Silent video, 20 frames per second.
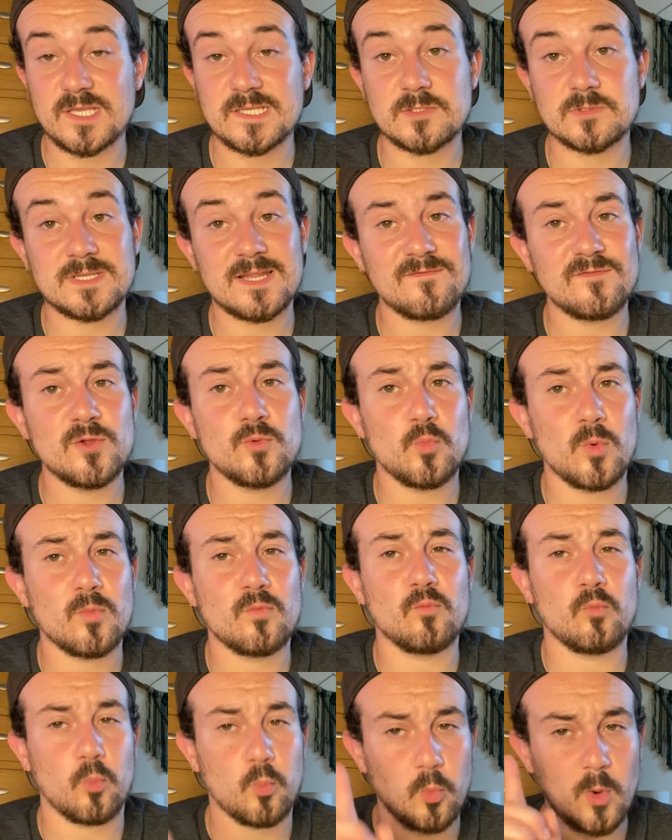So definitely
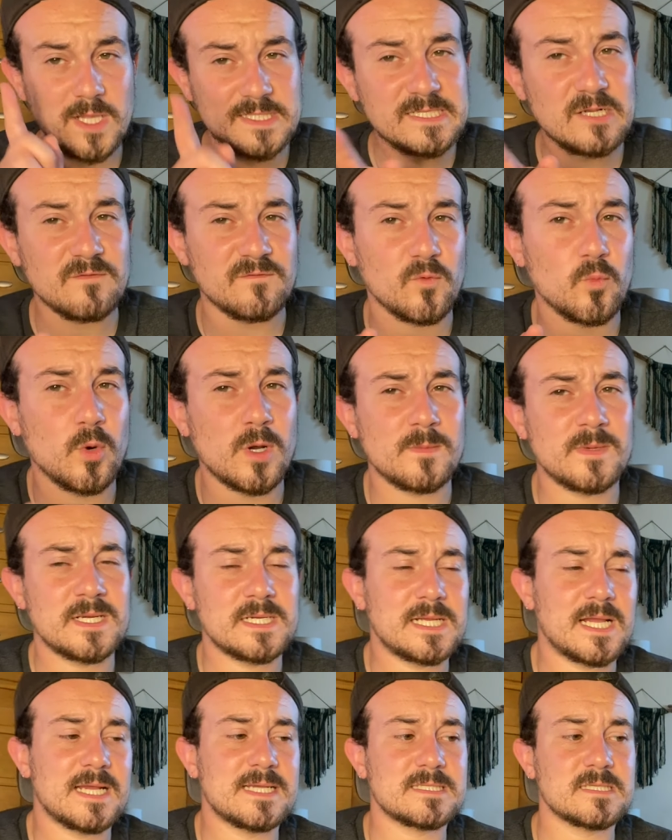watch out for Walmart,
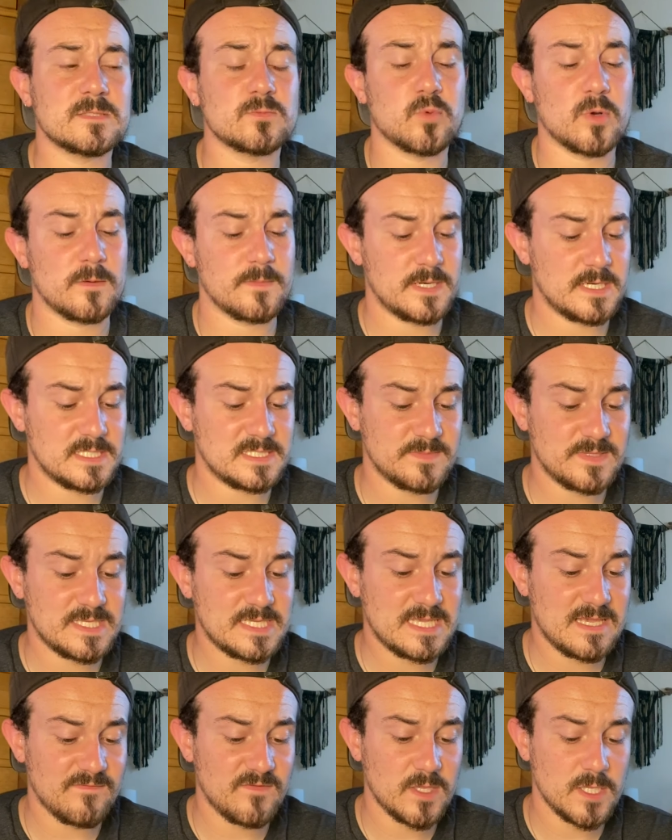guys, because Walmart has been
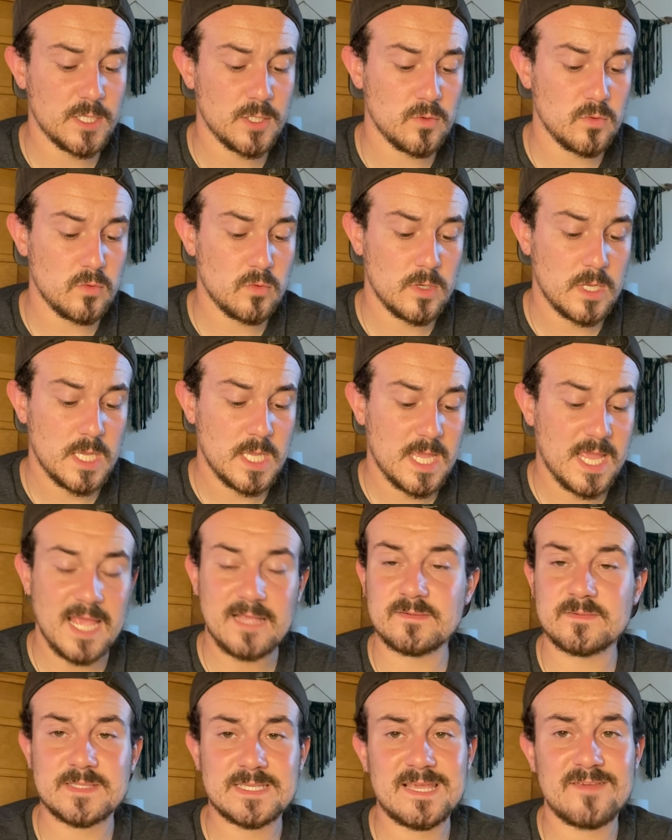
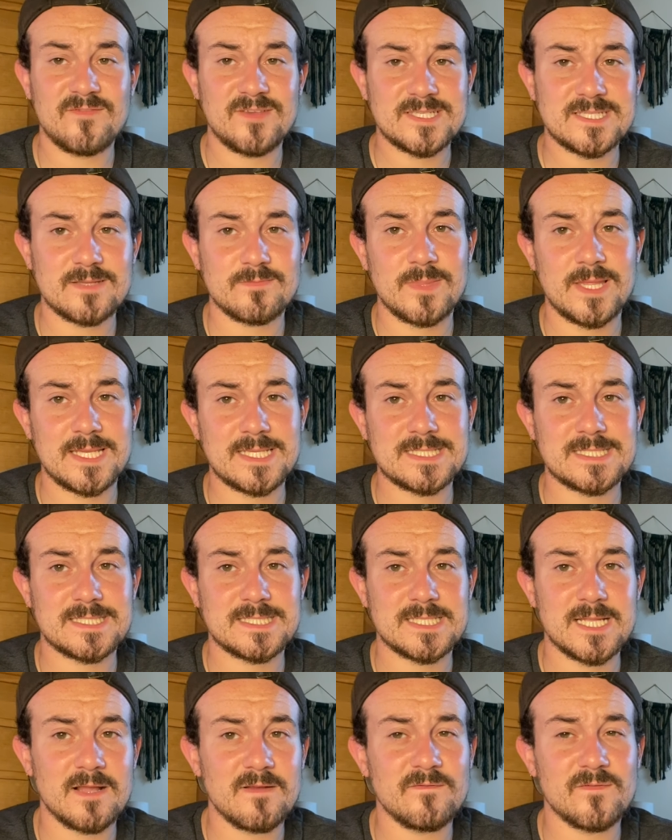giving some like
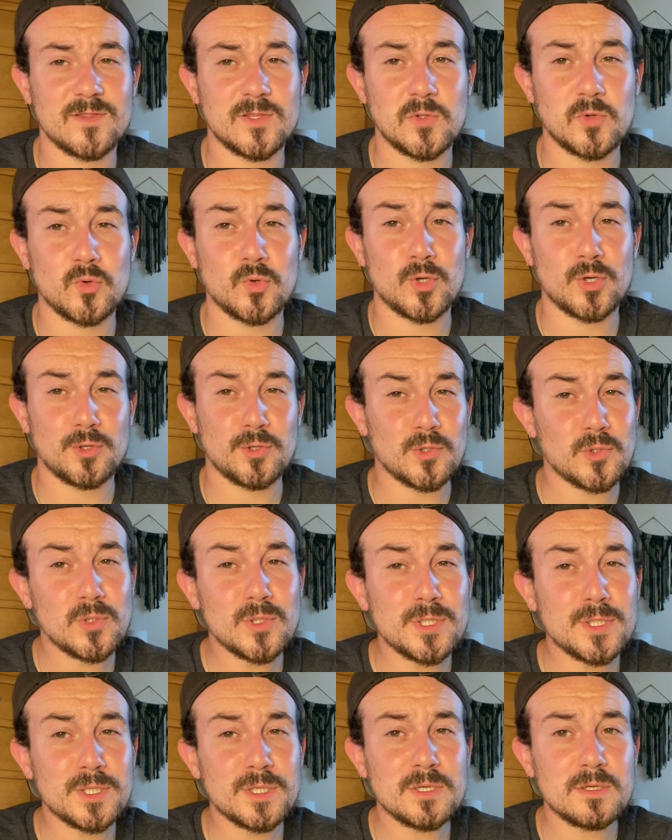stuff a little
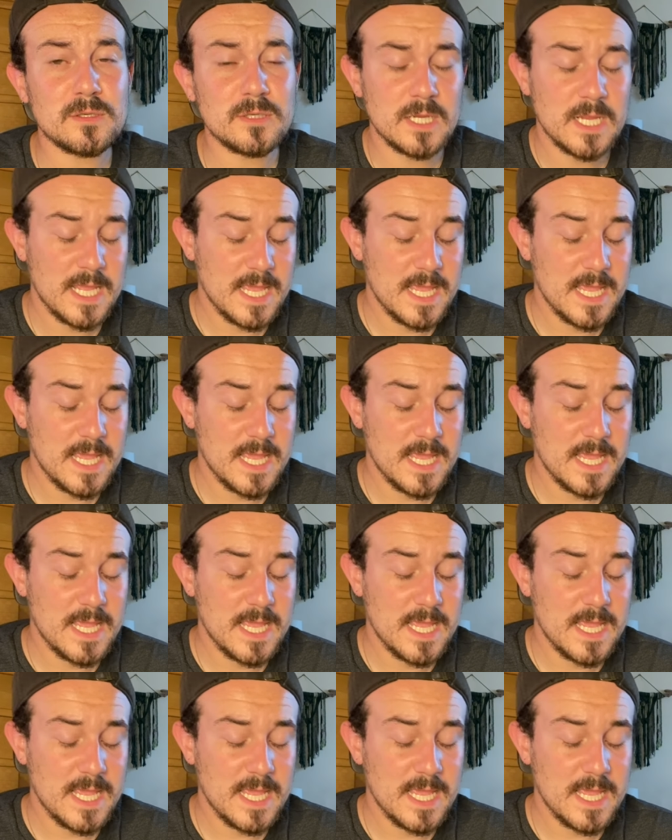earlier.